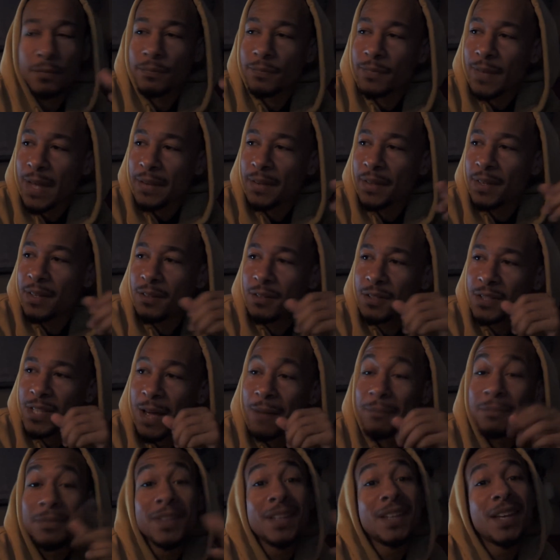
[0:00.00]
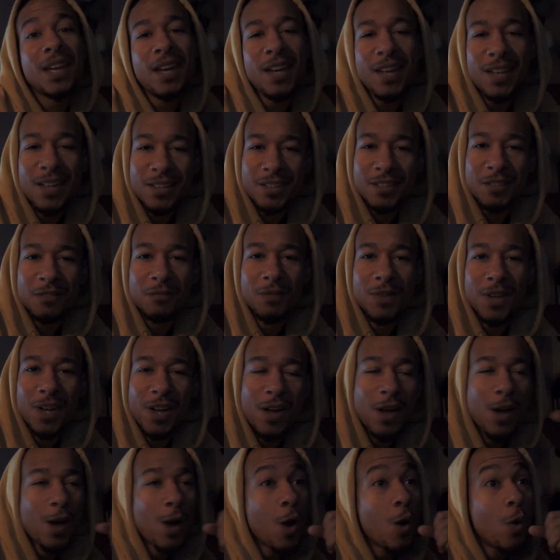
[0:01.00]
Not the hilltop. The kingdom
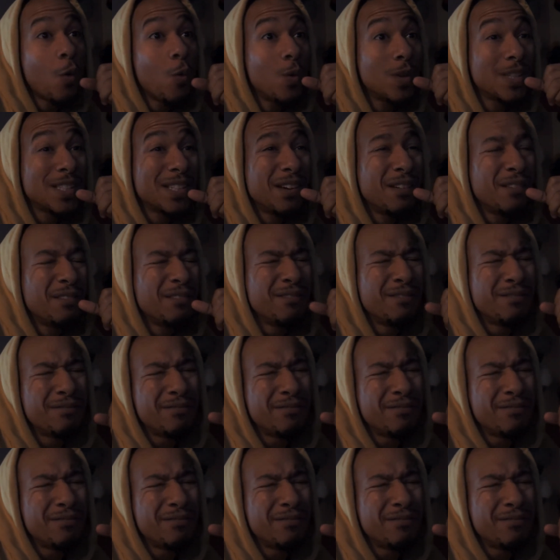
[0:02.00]
was a